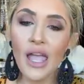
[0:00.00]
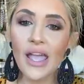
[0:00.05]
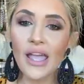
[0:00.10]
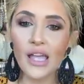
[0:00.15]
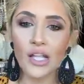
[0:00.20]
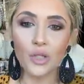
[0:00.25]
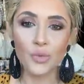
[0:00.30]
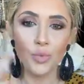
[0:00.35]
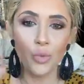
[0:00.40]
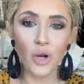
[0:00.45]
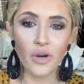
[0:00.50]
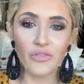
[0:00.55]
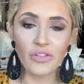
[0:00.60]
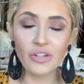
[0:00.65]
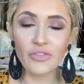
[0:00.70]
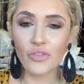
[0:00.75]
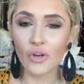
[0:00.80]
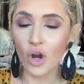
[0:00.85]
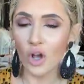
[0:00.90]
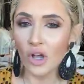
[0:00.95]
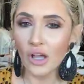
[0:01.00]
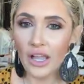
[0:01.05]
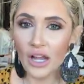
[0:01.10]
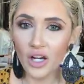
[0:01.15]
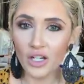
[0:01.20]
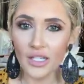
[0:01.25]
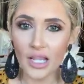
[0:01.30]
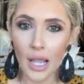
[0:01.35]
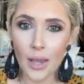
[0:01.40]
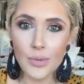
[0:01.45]
It's perfect for all hair
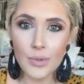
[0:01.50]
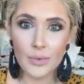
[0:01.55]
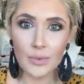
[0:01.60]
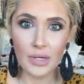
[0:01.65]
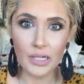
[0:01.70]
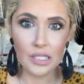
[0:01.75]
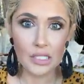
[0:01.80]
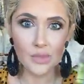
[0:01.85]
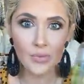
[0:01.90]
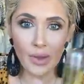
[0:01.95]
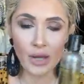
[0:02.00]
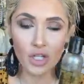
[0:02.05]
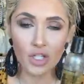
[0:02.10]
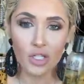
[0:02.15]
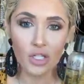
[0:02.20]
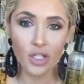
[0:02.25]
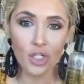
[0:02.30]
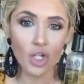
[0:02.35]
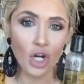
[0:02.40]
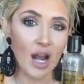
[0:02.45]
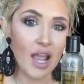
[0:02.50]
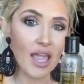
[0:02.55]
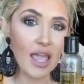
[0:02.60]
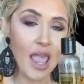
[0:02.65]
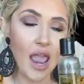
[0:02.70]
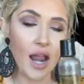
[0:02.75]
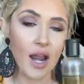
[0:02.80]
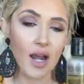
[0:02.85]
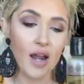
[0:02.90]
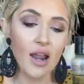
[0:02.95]
types, but especially dry
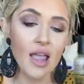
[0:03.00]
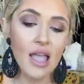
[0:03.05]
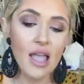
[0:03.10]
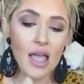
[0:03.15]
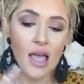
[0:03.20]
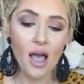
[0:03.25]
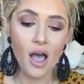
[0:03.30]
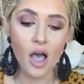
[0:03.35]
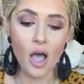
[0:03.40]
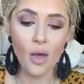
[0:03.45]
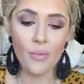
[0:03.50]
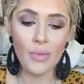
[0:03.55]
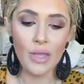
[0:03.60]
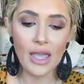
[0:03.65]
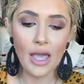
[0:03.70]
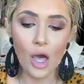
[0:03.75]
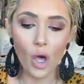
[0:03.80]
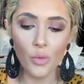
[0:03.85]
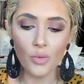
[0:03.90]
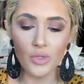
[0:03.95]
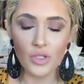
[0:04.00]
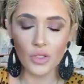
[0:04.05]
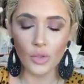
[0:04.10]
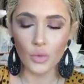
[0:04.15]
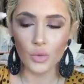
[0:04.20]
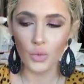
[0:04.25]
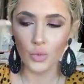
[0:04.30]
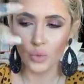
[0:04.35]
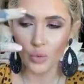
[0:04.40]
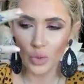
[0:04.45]
hair. Um, it helps
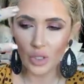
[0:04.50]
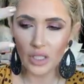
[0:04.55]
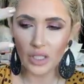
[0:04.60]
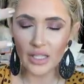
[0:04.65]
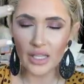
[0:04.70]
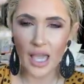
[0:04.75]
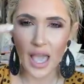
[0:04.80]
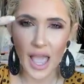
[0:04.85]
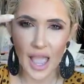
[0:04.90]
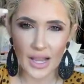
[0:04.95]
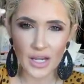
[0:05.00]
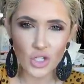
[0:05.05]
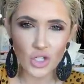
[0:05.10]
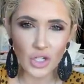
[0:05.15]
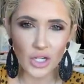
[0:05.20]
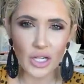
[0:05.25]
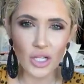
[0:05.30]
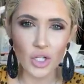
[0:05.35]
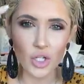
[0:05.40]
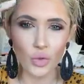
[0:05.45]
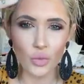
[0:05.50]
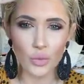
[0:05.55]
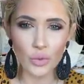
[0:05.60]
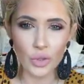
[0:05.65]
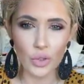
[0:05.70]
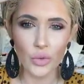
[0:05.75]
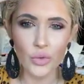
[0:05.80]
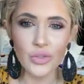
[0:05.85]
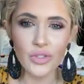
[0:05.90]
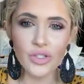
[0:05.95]
to really hydrate your
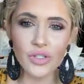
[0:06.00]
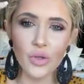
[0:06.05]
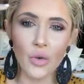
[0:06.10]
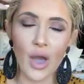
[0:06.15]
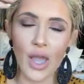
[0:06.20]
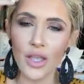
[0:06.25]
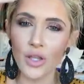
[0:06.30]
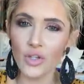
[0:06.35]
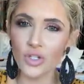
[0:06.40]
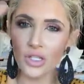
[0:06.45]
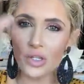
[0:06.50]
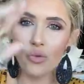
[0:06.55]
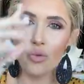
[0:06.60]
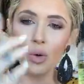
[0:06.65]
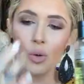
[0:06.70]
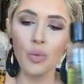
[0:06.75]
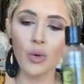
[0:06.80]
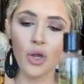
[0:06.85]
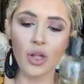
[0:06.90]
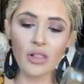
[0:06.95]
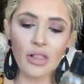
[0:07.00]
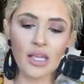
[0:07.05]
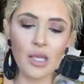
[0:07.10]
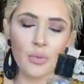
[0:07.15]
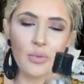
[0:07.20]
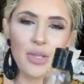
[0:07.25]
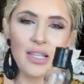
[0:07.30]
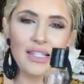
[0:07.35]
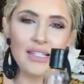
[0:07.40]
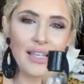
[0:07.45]
roots. So I usually will put like a
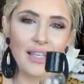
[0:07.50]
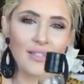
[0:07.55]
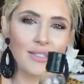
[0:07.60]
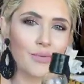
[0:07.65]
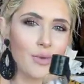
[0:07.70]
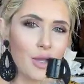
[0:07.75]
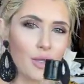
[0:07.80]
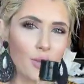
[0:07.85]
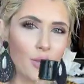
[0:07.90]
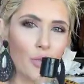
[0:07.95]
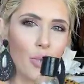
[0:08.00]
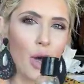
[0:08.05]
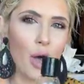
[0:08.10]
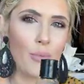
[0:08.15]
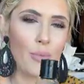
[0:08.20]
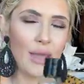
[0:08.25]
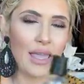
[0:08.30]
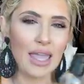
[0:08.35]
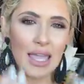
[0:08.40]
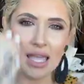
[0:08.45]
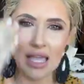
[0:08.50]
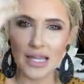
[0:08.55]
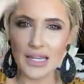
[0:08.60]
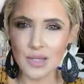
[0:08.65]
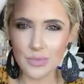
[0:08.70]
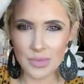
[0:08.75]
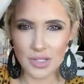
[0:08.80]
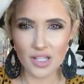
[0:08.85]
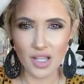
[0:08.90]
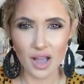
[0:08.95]
pea-sized amount in the palm of my hand
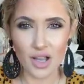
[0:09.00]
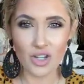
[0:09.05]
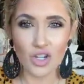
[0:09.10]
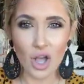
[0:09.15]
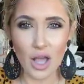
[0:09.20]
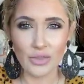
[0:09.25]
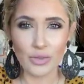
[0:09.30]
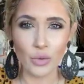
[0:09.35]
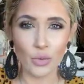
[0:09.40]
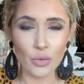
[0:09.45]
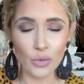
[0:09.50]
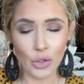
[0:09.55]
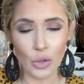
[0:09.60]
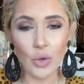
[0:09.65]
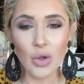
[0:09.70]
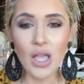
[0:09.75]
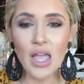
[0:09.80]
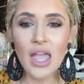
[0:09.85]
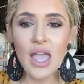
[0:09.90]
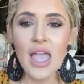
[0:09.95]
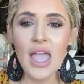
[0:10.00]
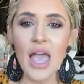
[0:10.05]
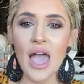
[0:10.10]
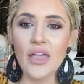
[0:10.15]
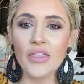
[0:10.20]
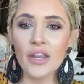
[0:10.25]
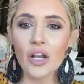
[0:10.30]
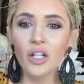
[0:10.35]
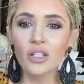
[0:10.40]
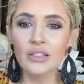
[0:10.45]
and massage at the root.
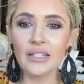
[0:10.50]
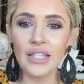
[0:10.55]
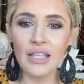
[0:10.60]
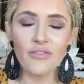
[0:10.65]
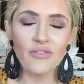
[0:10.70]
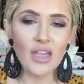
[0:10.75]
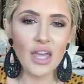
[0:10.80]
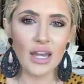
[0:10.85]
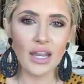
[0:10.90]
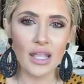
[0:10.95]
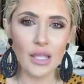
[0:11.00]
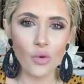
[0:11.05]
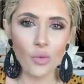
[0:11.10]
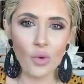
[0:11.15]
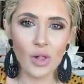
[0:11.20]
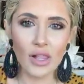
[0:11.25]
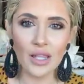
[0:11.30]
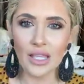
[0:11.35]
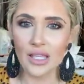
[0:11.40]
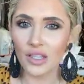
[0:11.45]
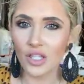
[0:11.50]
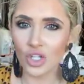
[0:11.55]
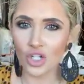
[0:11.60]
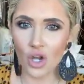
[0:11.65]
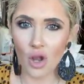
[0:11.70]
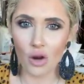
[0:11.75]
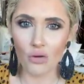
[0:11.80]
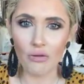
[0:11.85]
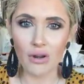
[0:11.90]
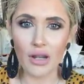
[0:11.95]
And then I'll leave that in while I get the
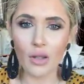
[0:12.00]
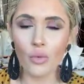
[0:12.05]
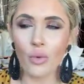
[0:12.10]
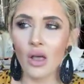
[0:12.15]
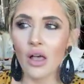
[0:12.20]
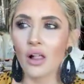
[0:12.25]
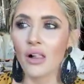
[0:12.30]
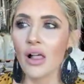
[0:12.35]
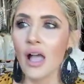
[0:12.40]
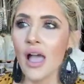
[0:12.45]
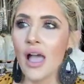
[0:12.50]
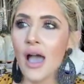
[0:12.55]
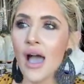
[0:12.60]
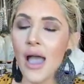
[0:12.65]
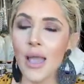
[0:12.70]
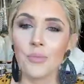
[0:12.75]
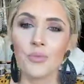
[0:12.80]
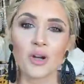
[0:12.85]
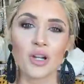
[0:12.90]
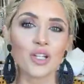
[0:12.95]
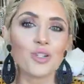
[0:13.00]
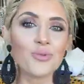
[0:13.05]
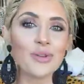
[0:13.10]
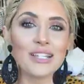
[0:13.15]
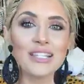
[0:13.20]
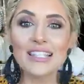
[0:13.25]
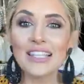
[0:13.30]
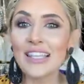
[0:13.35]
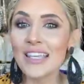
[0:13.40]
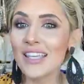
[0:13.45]
shower ready while I brush my
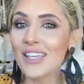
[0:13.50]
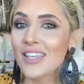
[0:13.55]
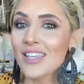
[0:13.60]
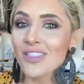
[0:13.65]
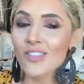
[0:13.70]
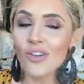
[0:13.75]
teeth